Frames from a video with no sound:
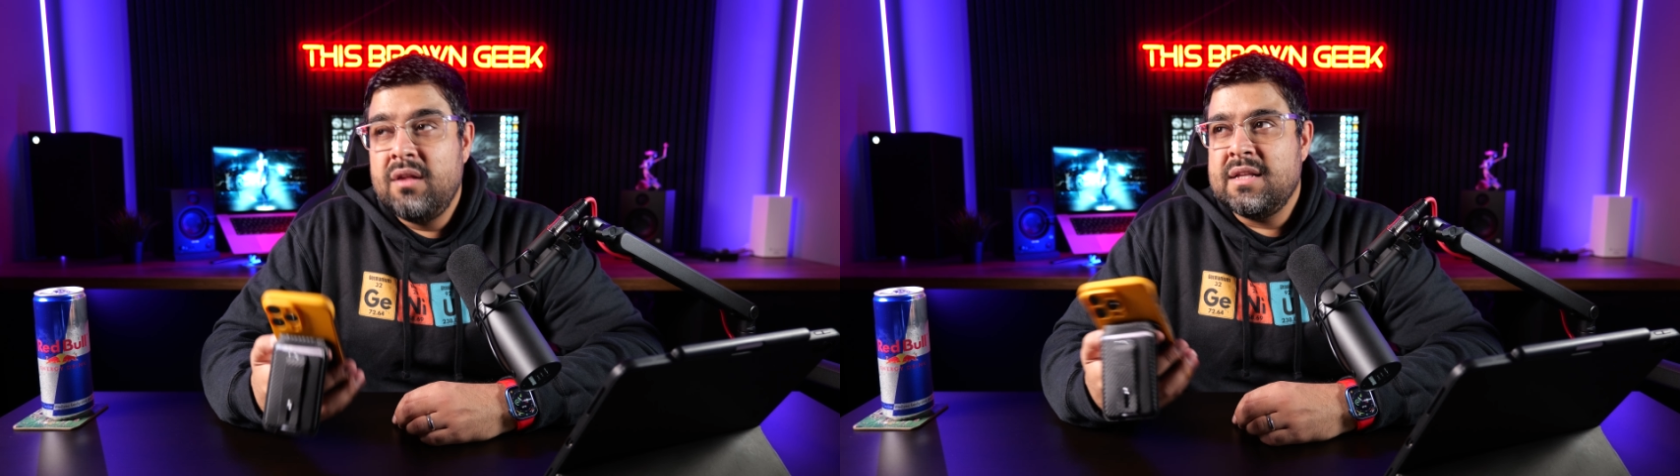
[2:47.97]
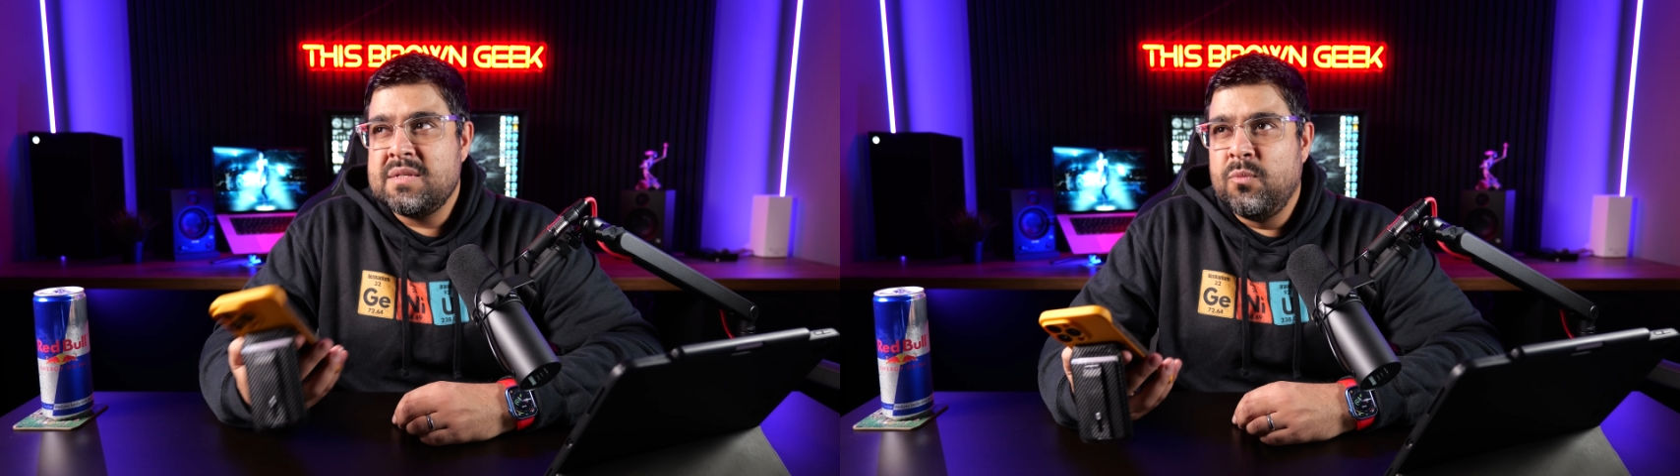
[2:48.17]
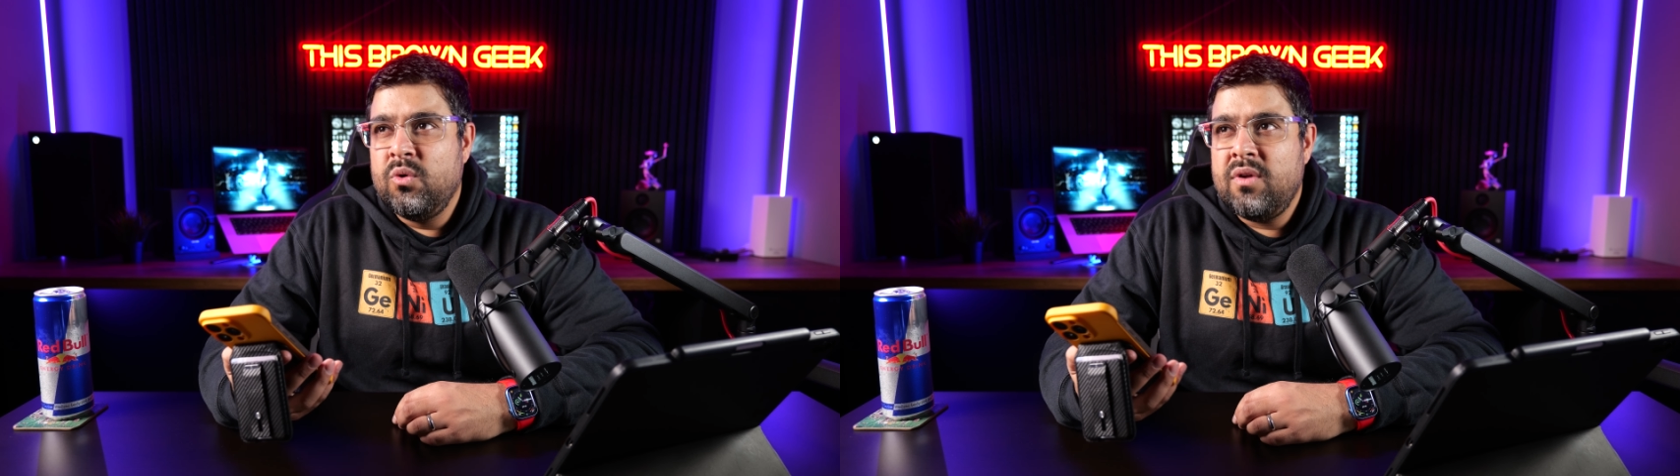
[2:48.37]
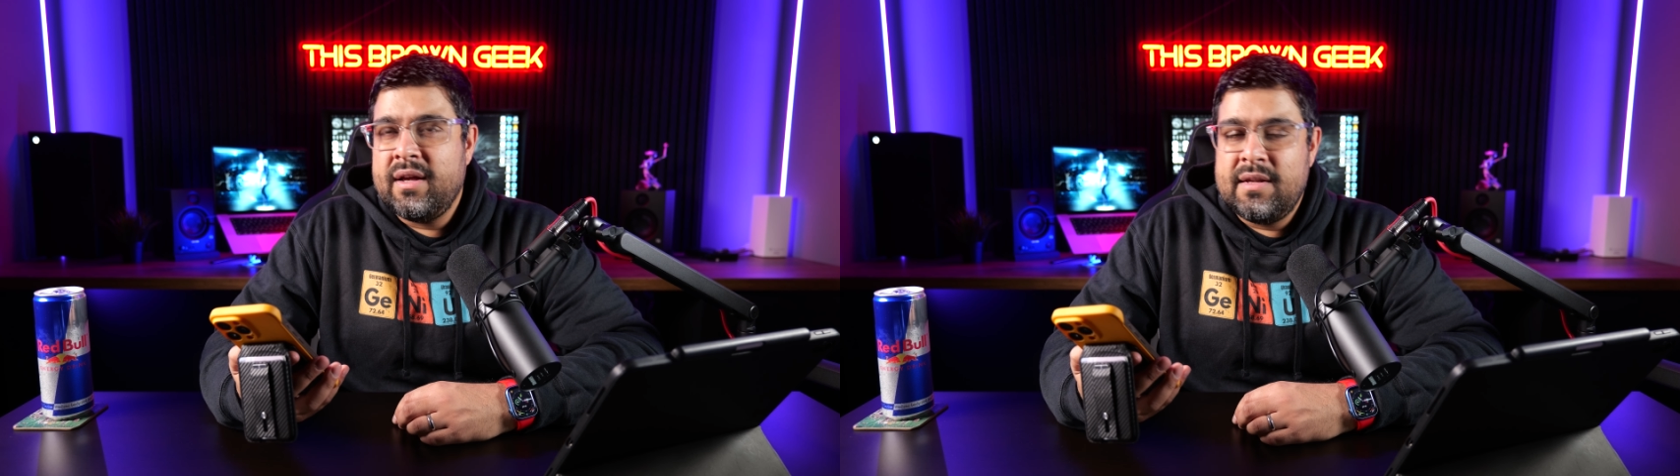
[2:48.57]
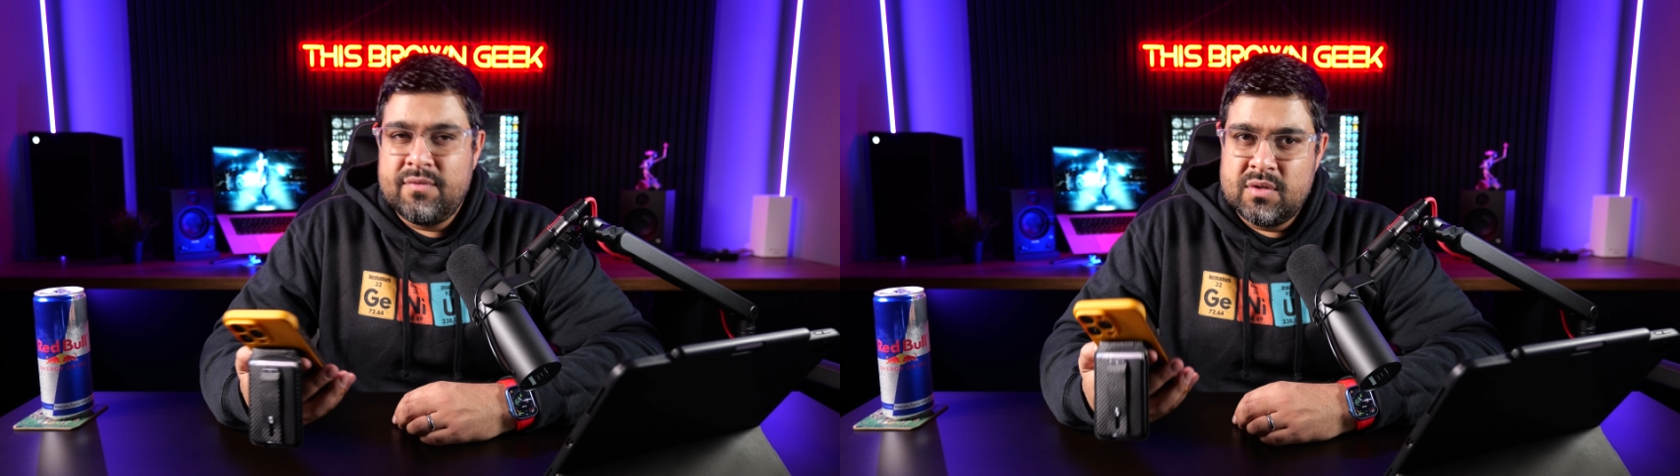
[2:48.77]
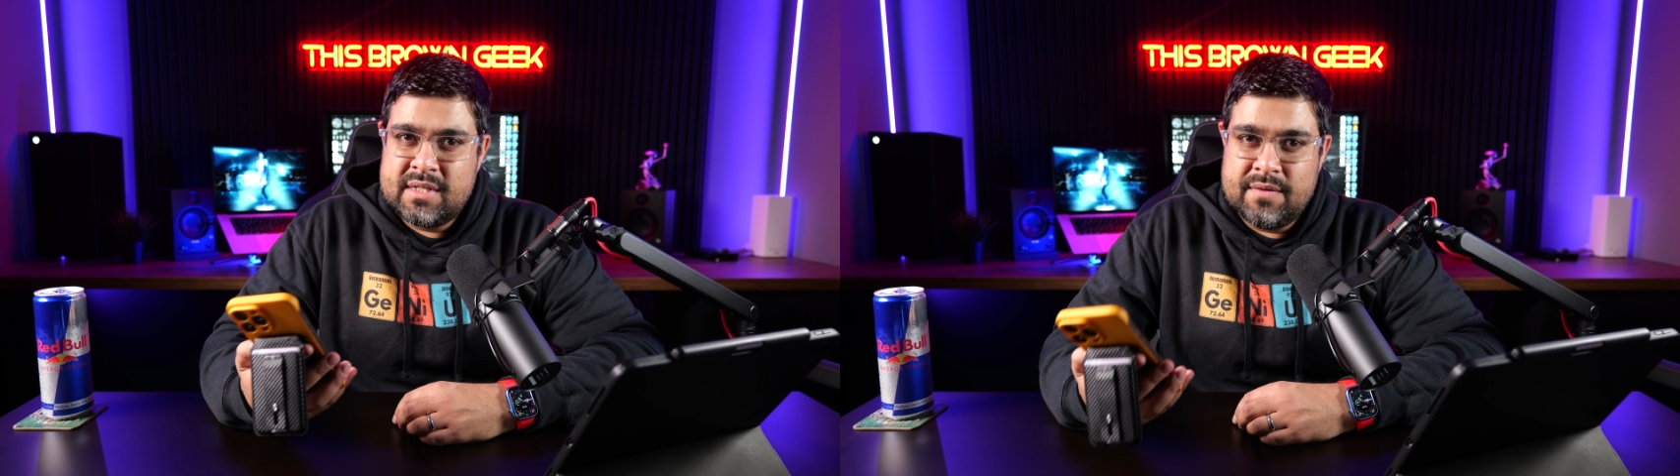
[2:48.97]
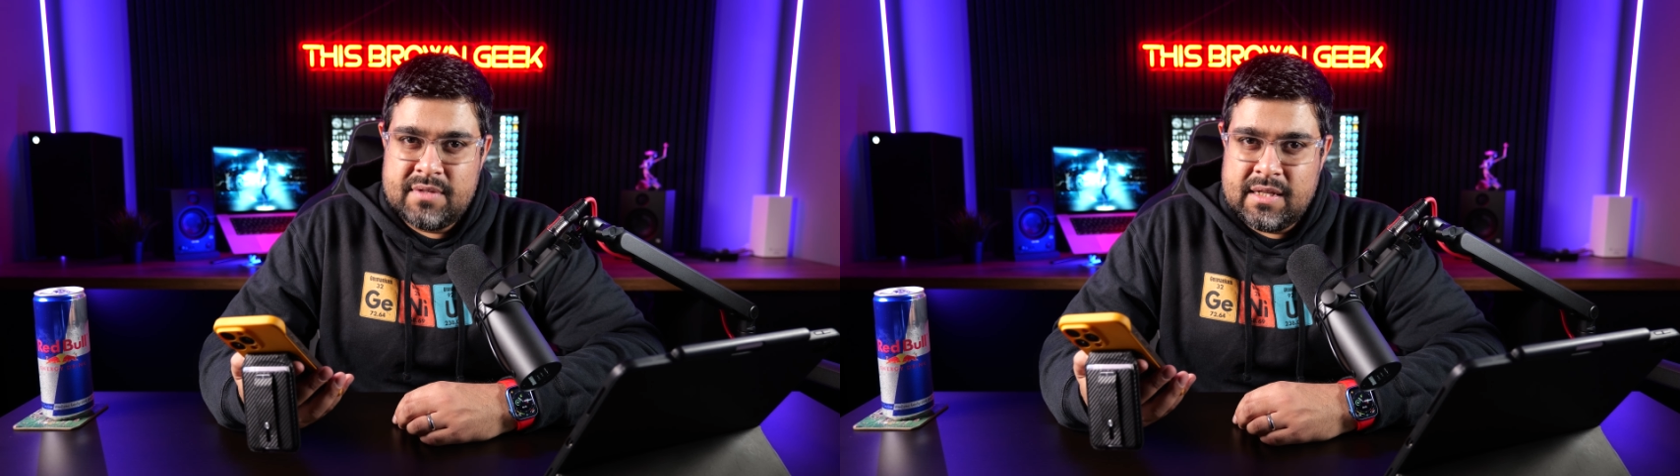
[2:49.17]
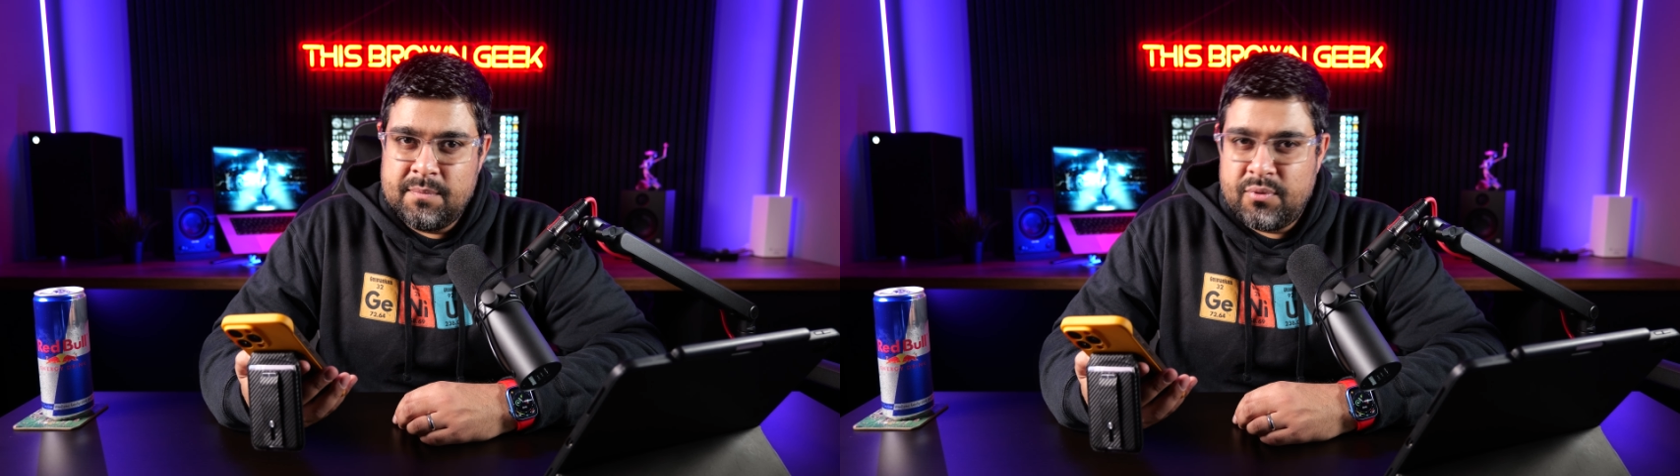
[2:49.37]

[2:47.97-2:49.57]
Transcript: That's more likely for the 17